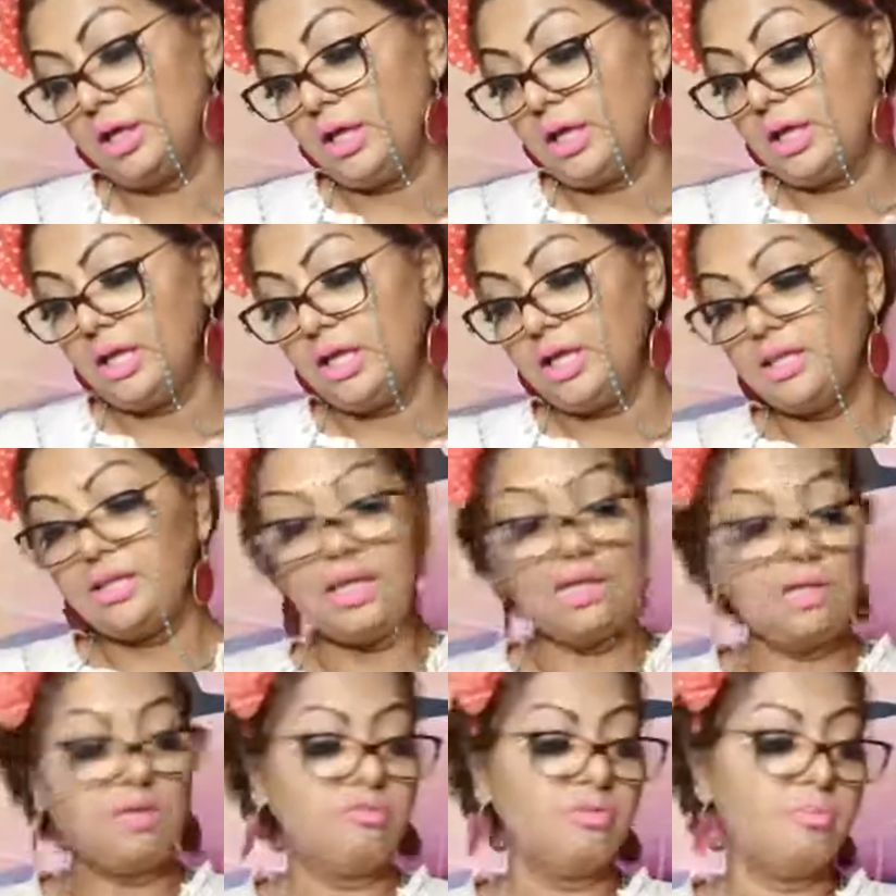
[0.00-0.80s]
At the
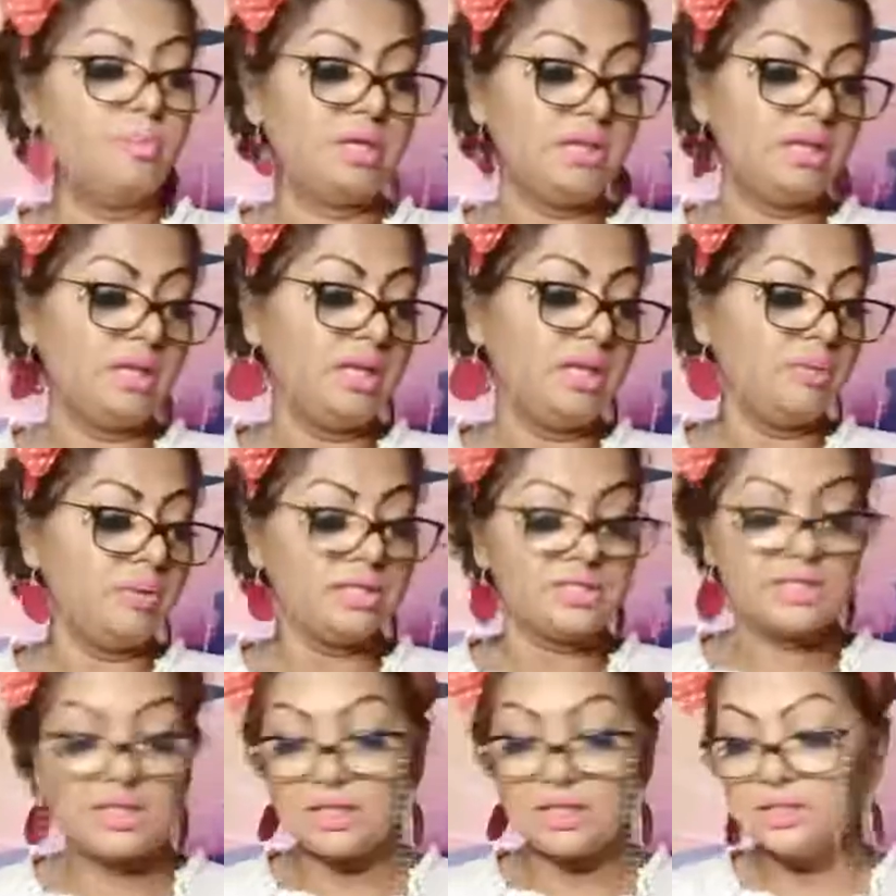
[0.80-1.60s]
end of the month
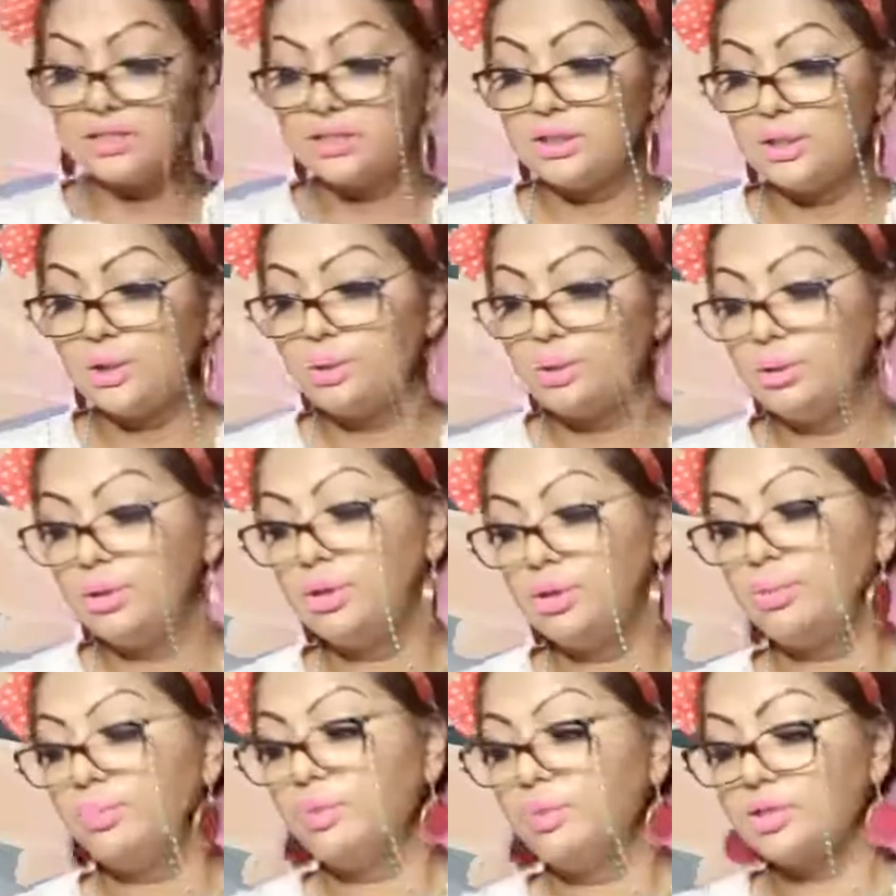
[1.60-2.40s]
anyways, I can see you
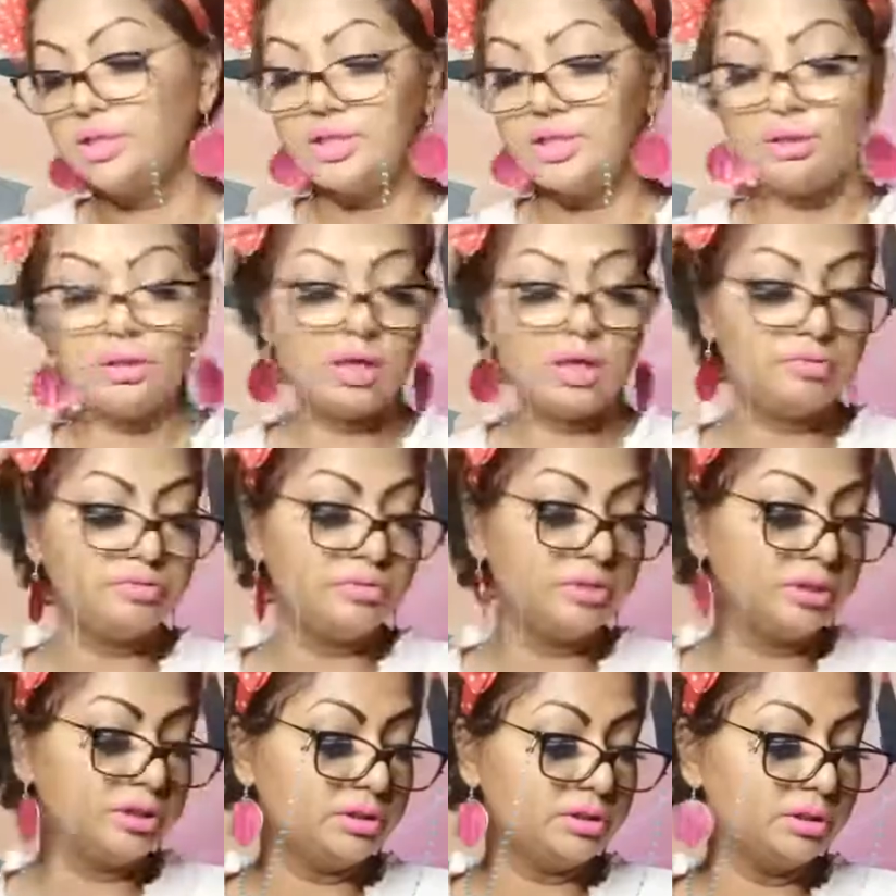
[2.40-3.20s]
building your
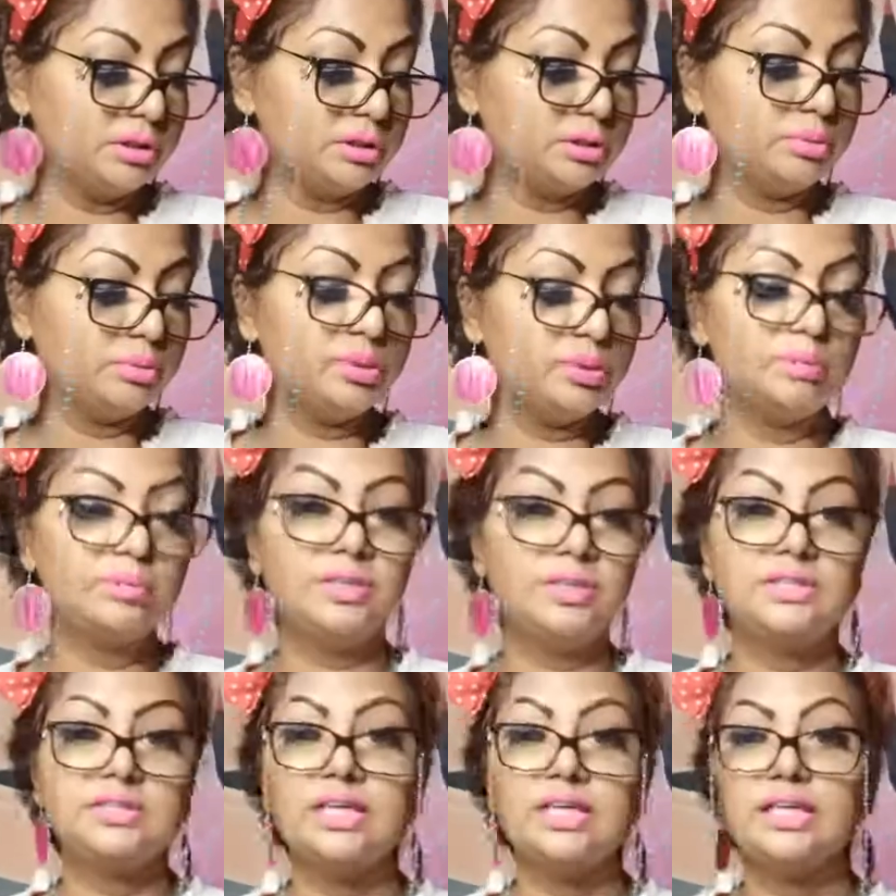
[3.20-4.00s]
confidence. You will
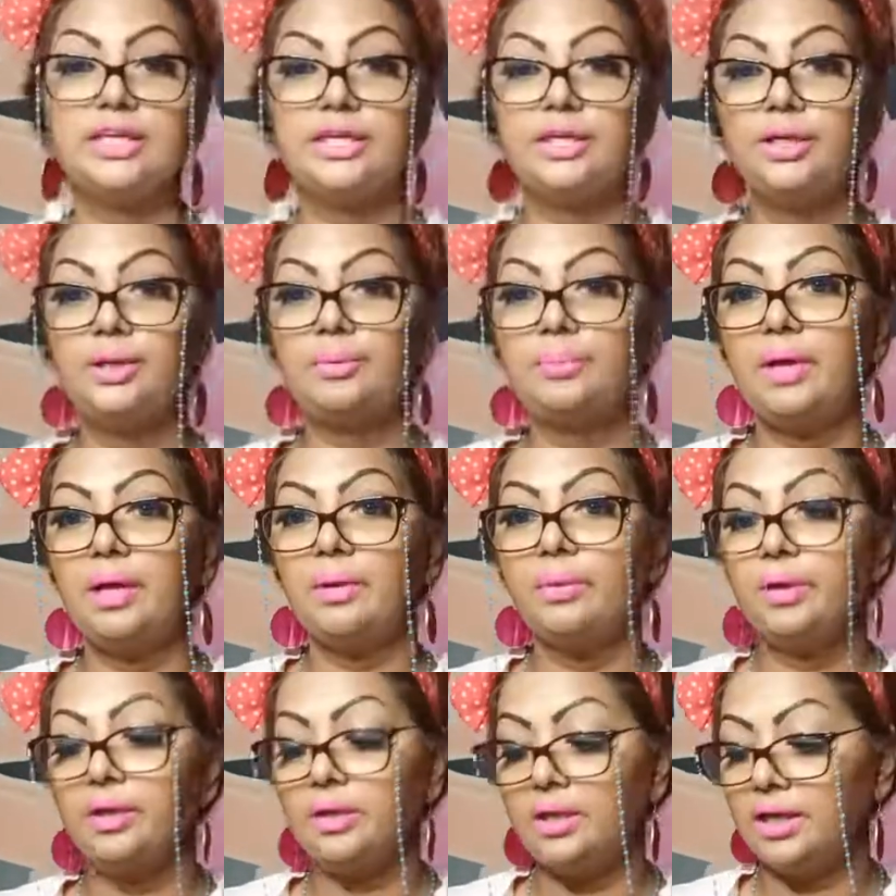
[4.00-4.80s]
be standing in your
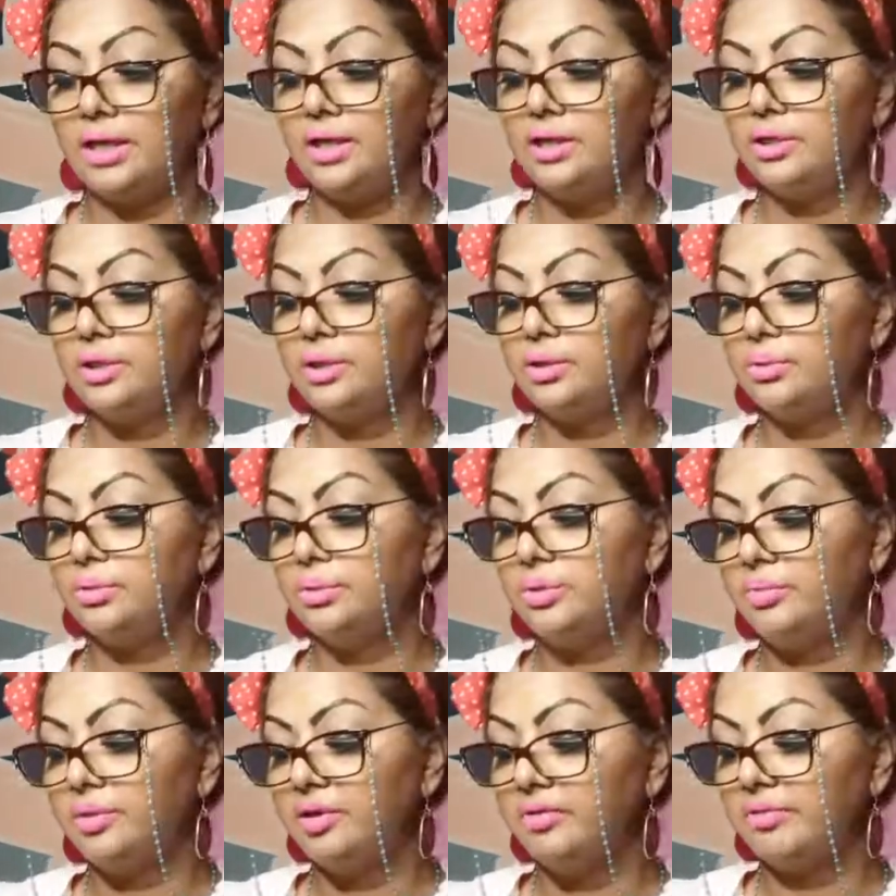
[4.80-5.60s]
power and you
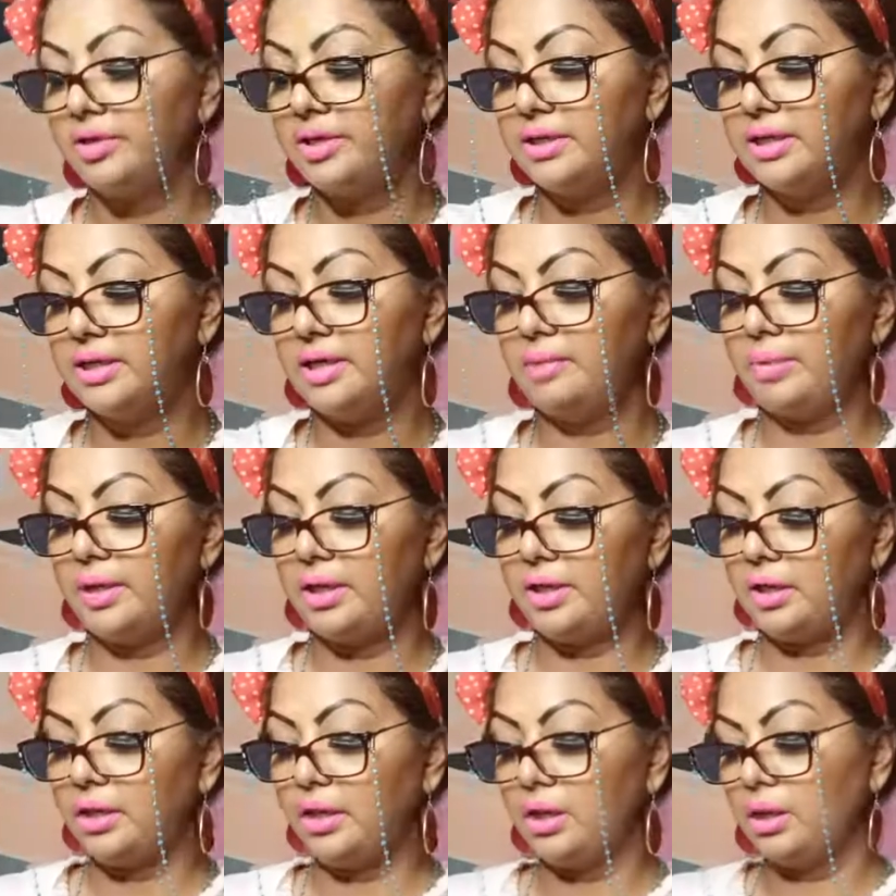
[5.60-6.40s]
will be
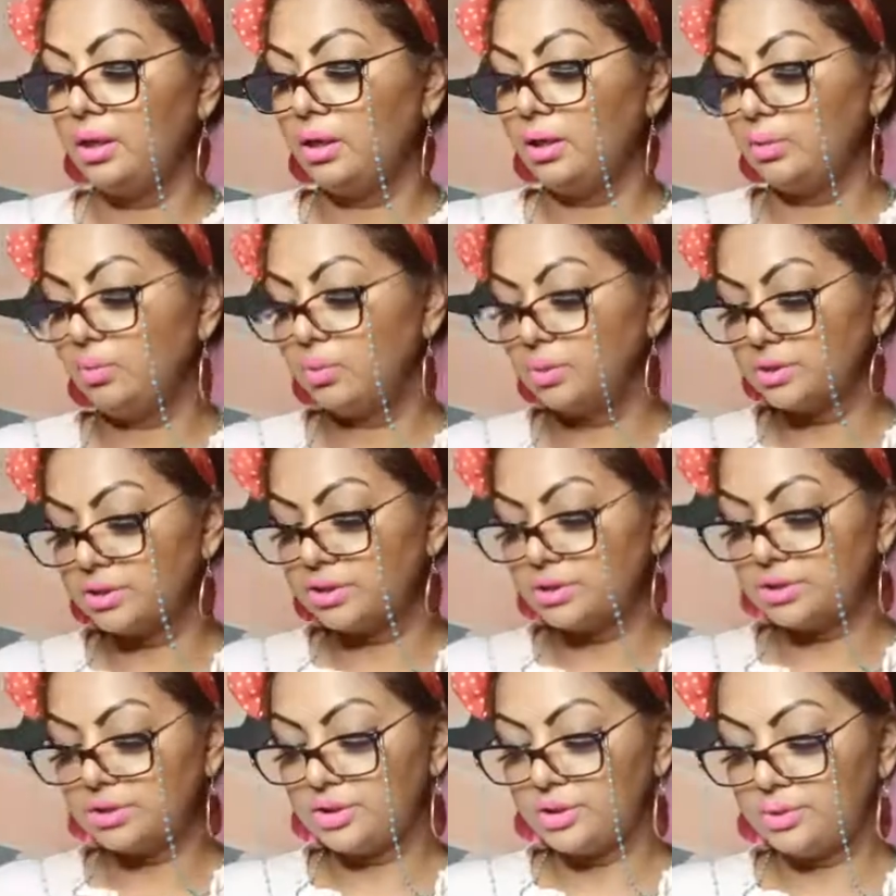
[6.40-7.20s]
reclaiming what
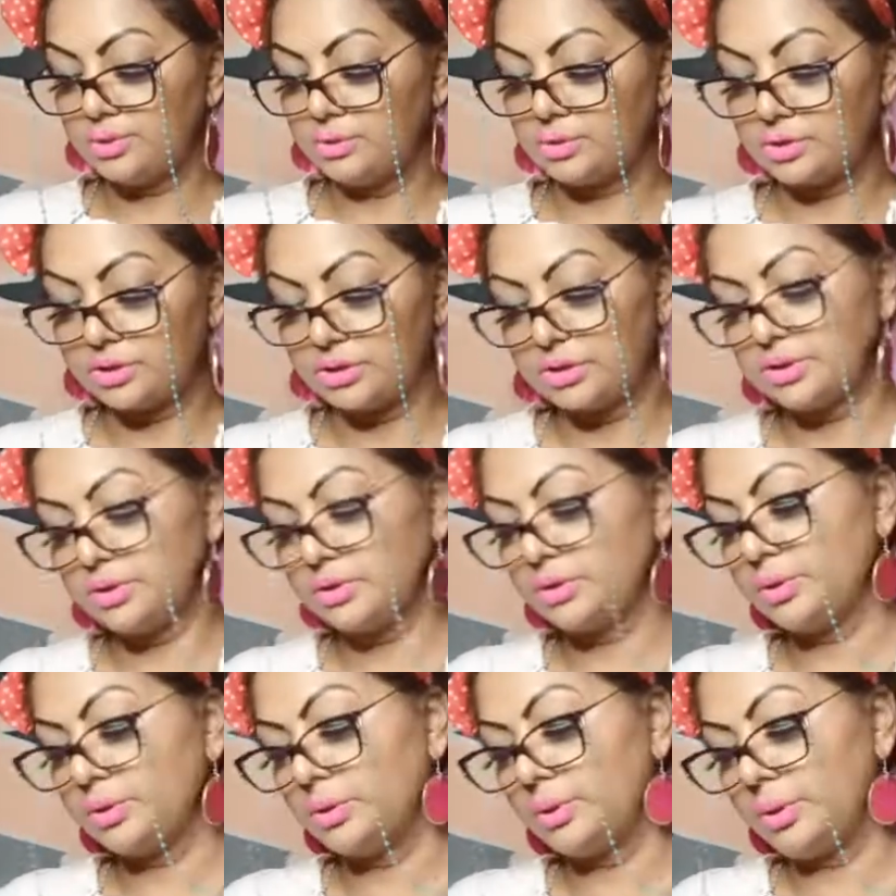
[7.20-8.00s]
is yours.
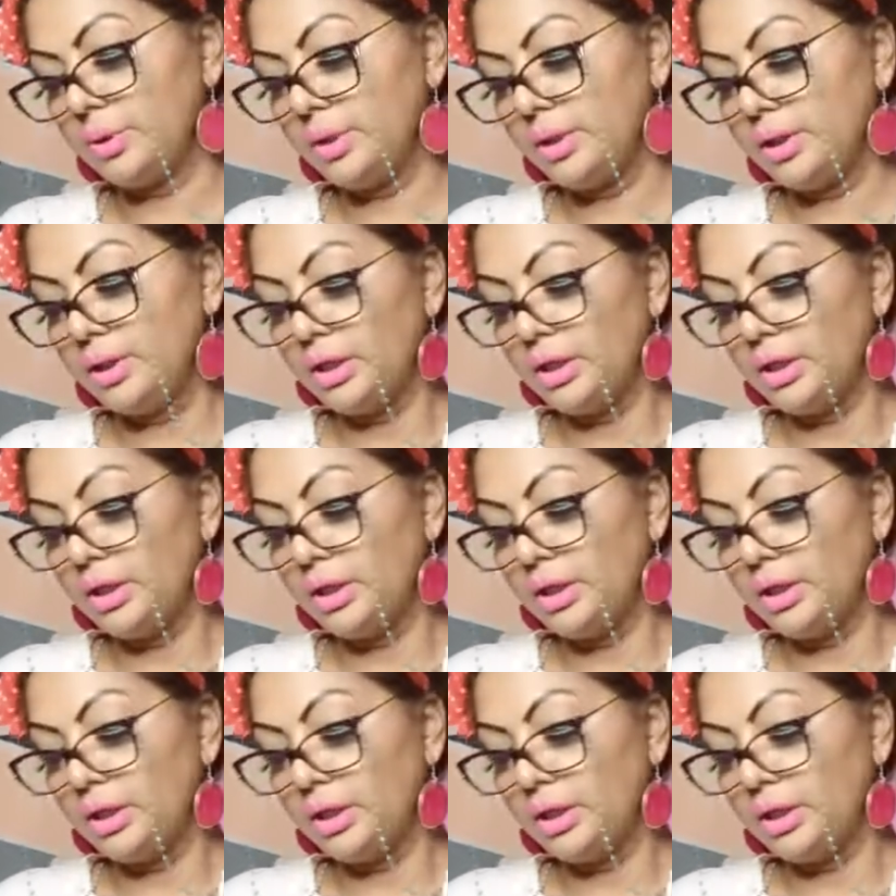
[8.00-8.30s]
So